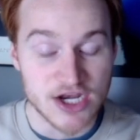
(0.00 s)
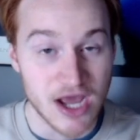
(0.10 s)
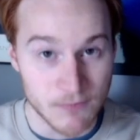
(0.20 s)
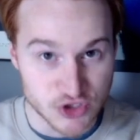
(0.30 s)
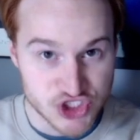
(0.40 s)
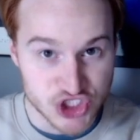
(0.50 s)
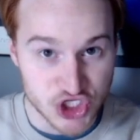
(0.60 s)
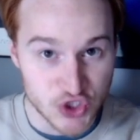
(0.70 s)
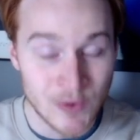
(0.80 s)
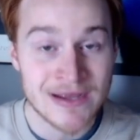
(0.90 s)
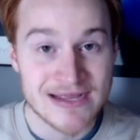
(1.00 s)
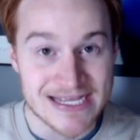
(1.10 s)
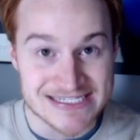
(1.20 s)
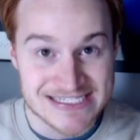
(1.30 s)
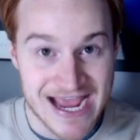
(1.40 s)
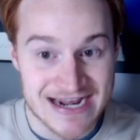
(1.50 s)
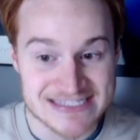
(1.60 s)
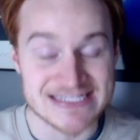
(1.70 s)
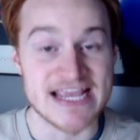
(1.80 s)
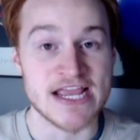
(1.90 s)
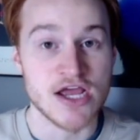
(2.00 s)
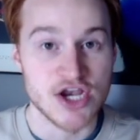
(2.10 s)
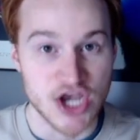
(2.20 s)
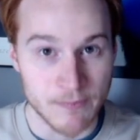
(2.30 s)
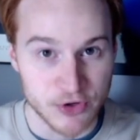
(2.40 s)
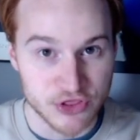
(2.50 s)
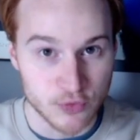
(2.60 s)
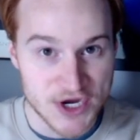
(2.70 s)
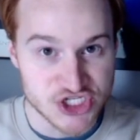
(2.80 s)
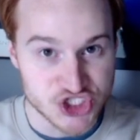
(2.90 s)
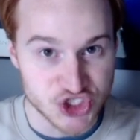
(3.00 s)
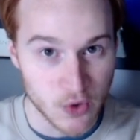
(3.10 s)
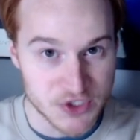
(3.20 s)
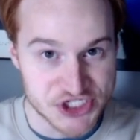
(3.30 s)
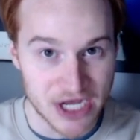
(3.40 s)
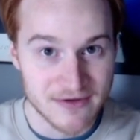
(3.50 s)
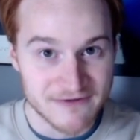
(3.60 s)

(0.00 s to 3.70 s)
Number 2 is Tennessee. Number 3 is Georgia.